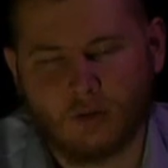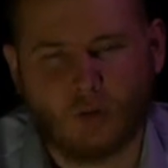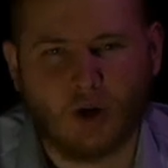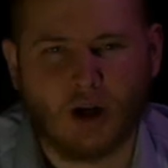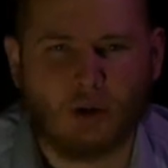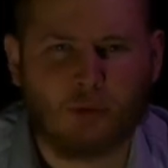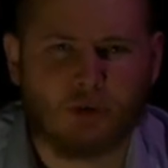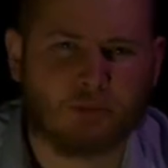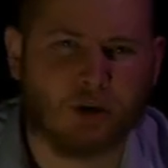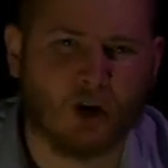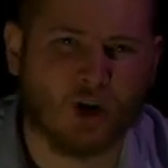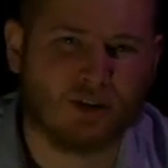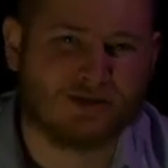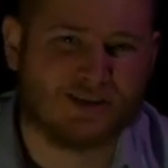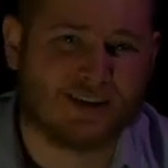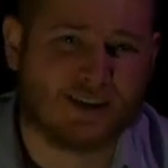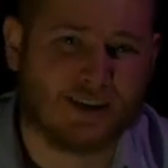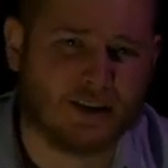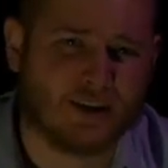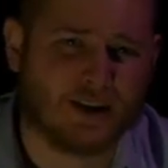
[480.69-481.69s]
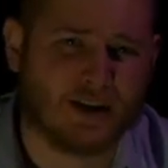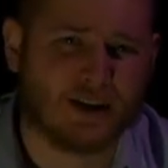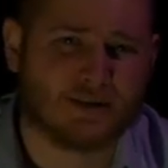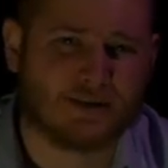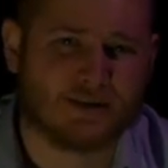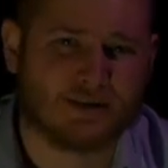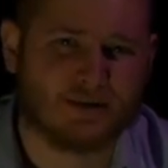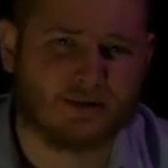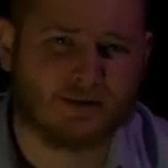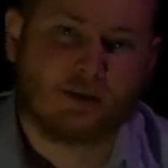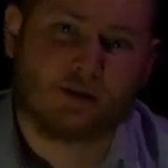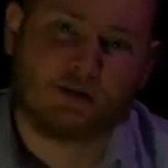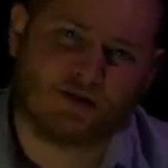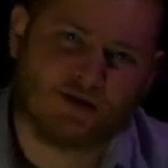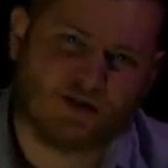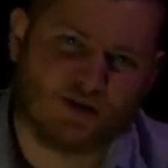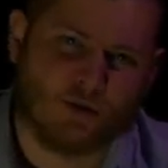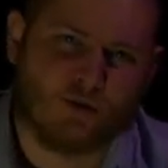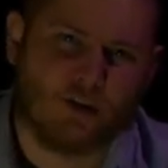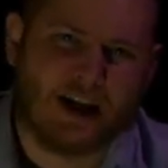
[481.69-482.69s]
Why would Paul say that?
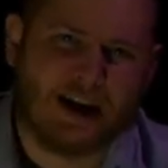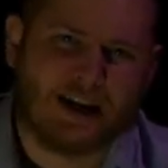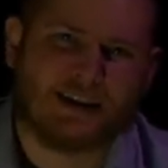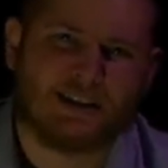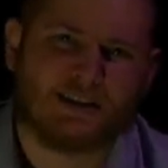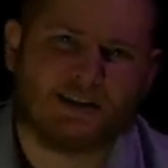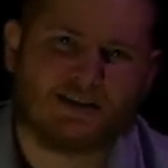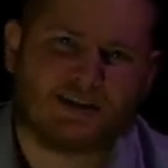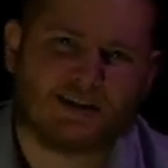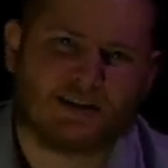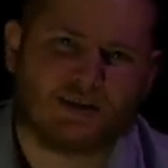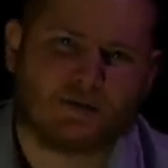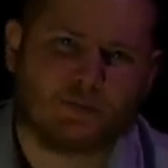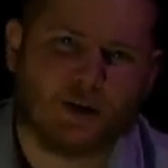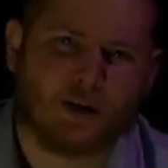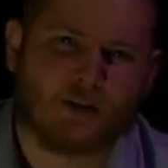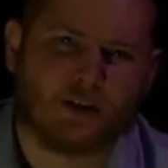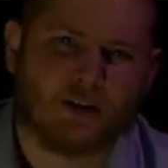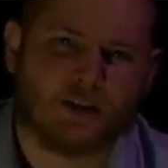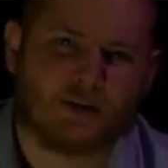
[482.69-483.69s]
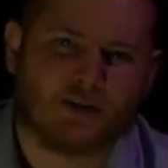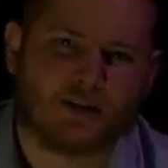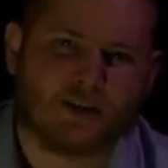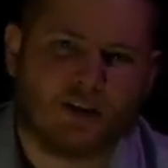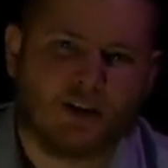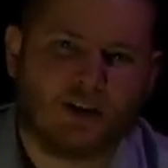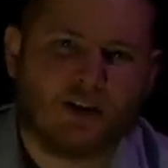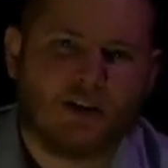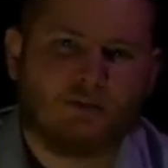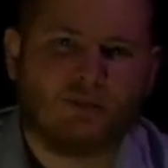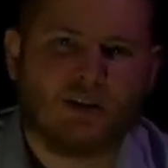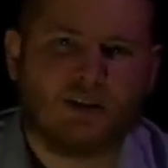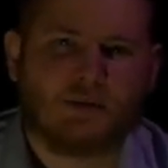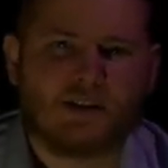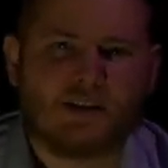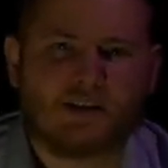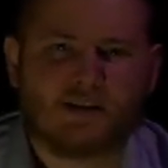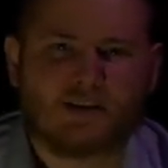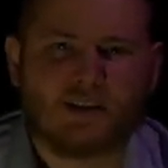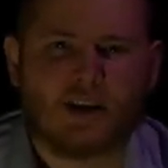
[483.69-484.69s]
So that his spirit may be
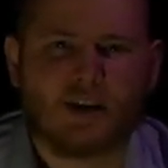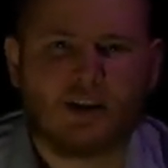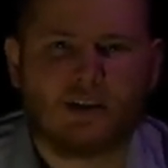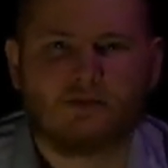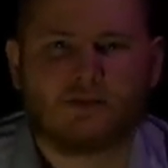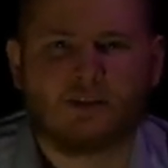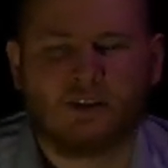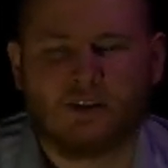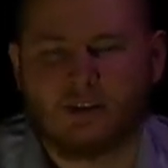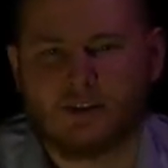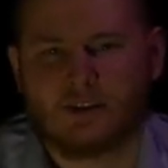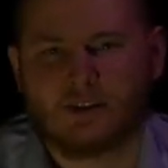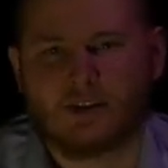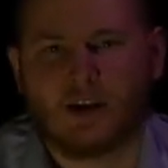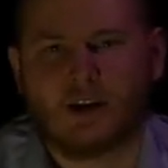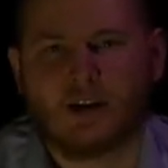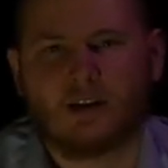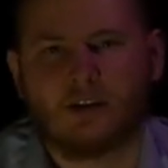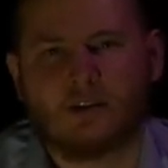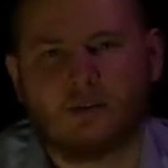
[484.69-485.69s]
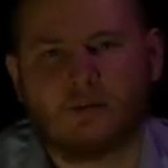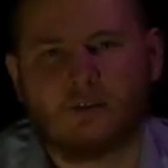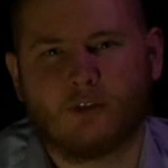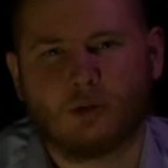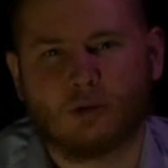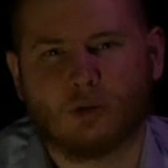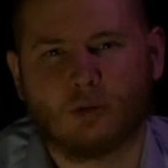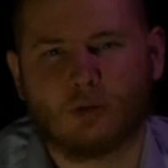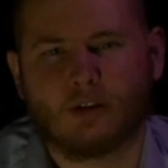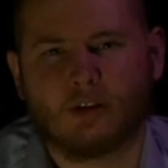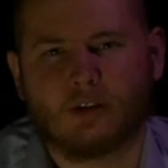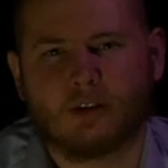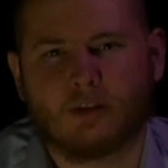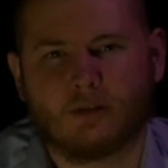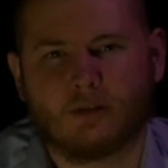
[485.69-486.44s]
saved in the day of the Lord.